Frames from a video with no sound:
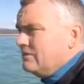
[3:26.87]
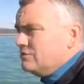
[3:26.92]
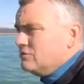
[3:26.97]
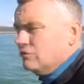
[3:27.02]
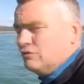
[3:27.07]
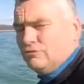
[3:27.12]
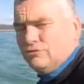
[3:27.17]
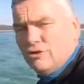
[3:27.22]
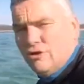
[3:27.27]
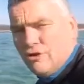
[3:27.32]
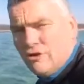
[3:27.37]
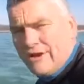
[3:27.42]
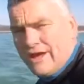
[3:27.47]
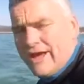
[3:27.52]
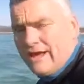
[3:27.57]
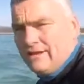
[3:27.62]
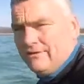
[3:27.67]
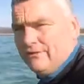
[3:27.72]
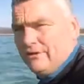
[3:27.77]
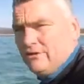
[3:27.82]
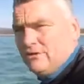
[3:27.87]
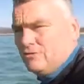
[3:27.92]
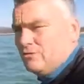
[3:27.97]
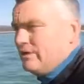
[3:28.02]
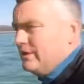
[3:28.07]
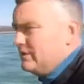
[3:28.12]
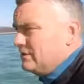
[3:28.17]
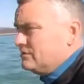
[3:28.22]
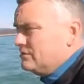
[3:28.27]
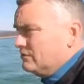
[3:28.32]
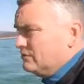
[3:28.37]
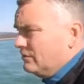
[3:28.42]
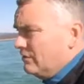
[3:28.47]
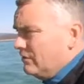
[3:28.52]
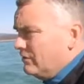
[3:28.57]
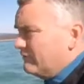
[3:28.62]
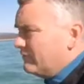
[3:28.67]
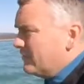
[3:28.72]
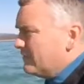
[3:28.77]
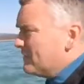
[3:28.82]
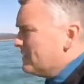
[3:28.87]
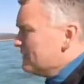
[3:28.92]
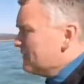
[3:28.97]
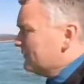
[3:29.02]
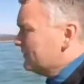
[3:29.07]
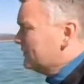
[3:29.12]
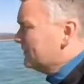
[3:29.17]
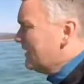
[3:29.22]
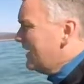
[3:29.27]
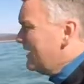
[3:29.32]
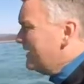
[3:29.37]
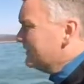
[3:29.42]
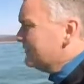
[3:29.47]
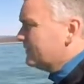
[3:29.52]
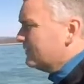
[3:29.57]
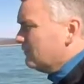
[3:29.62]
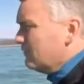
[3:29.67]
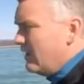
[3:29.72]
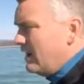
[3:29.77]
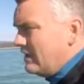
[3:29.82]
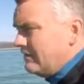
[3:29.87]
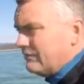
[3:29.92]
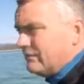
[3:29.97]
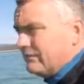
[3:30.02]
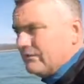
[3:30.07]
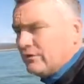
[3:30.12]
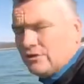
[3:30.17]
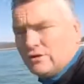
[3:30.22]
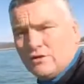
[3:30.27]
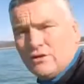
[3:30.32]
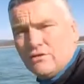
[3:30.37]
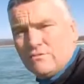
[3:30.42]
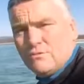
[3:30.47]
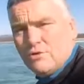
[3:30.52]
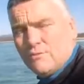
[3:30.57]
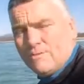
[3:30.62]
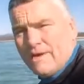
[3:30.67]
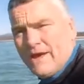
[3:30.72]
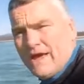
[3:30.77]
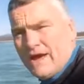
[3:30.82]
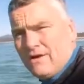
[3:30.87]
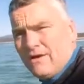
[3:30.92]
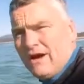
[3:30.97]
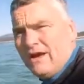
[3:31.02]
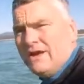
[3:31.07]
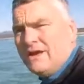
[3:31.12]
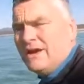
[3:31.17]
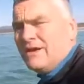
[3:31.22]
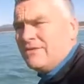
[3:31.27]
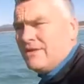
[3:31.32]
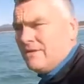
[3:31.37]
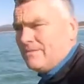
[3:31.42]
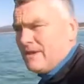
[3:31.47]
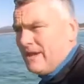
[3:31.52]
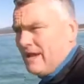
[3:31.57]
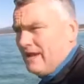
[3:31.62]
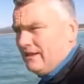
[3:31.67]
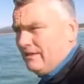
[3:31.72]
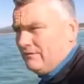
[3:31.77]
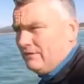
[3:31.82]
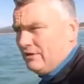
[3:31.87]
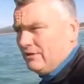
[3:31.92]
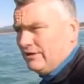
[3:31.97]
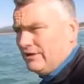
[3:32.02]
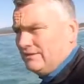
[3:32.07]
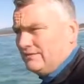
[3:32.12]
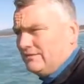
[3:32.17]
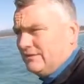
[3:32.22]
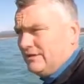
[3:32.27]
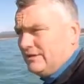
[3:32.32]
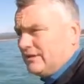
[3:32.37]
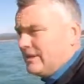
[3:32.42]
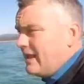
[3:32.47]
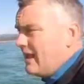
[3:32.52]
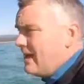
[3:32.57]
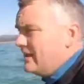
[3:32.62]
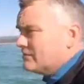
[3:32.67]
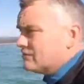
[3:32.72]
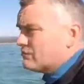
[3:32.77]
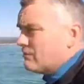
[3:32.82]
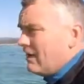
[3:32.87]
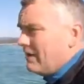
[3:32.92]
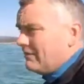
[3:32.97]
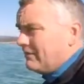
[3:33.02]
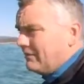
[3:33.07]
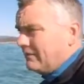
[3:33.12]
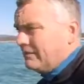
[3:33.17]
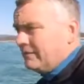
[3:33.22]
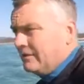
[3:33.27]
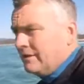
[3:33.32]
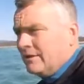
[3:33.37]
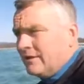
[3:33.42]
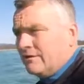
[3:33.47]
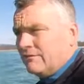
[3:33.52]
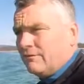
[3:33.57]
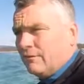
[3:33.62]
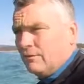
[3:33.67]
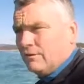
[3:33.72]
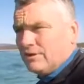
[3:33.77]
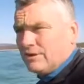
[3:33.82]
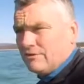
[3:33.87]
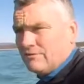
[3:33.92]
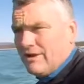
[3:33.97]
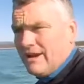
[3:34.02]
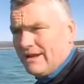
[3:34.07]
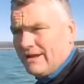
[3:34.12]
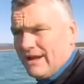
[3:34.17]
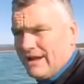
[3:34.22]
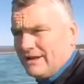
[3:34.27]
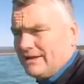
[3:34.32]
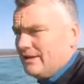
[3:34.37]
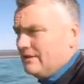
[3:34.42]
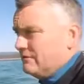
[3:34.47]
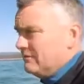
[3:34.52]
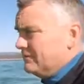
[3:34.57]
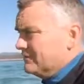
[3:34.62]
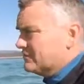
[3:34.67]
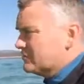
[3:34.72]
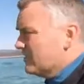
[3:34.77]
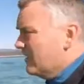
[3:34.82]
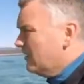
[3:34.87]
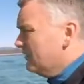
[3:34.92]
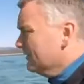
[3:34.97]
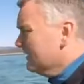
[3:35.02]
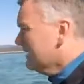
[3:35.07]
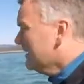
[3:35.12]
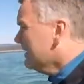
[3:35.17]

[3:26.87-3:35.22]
you'll learn a hell of a lot quicker. You'll learn from your mistakes. The waves have got a lot more power. They'll be a hell of a lot easier to catch rather than fooling around out here on the shoulder.